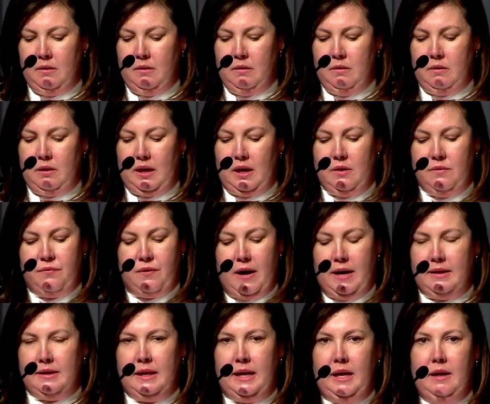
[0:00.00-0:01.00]
And
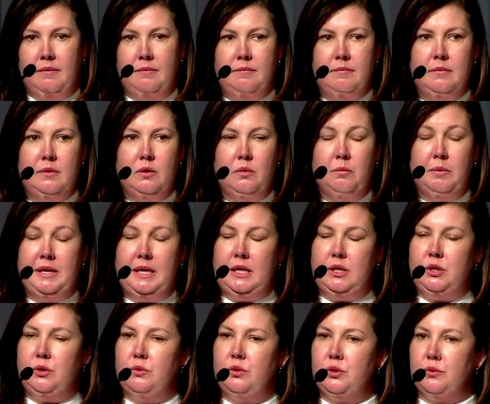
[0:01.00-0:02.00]
finally, we need to
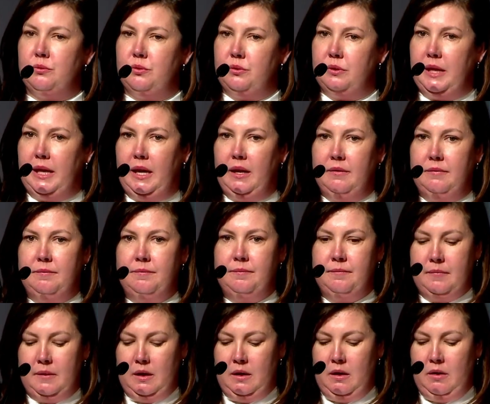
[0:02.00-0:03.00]
truly
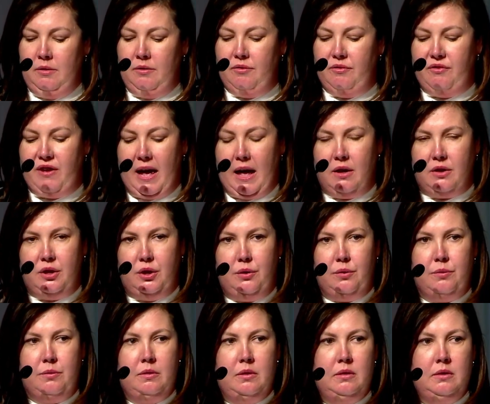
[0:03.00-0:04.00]
value,
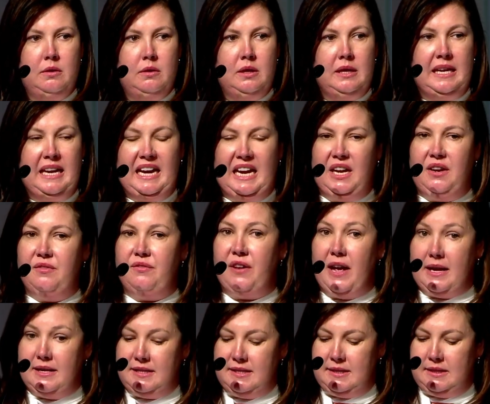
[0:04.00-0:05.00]

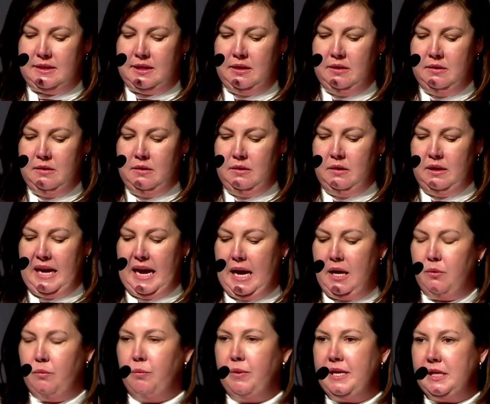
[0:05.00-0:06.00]
invest, and
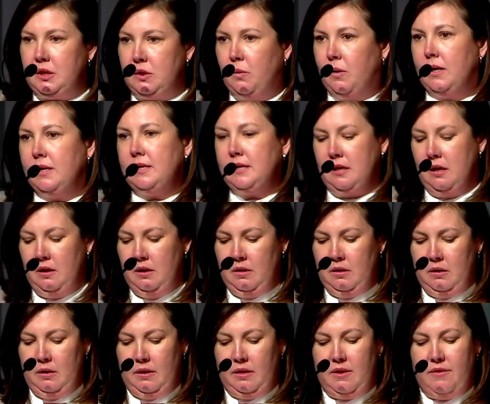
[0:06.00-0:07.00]
resource
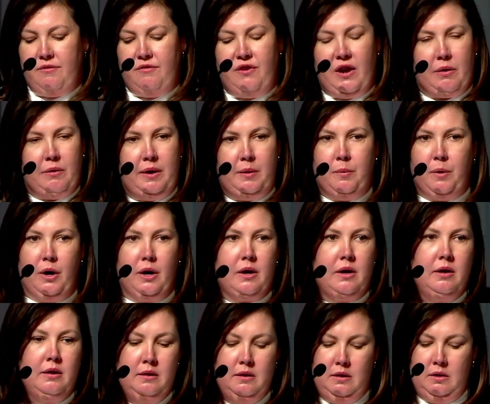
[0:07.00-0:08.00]
the very work
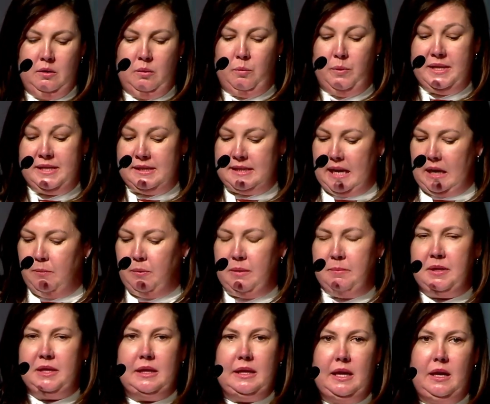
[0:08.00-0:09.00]
we say we
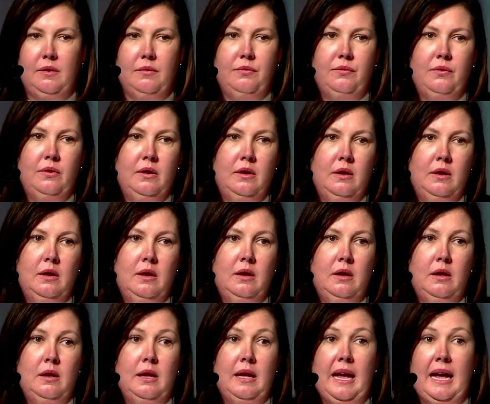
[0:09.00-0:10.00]
believe
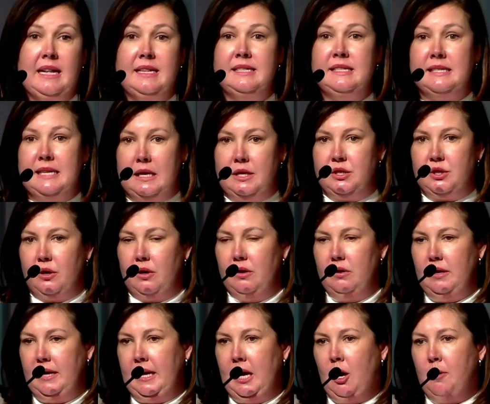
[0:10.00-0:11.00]
and center
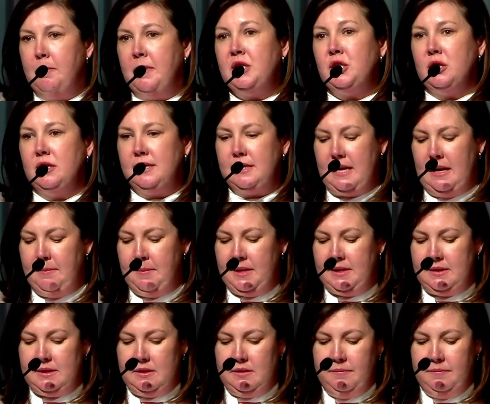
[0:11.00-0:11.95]
in our mission statements.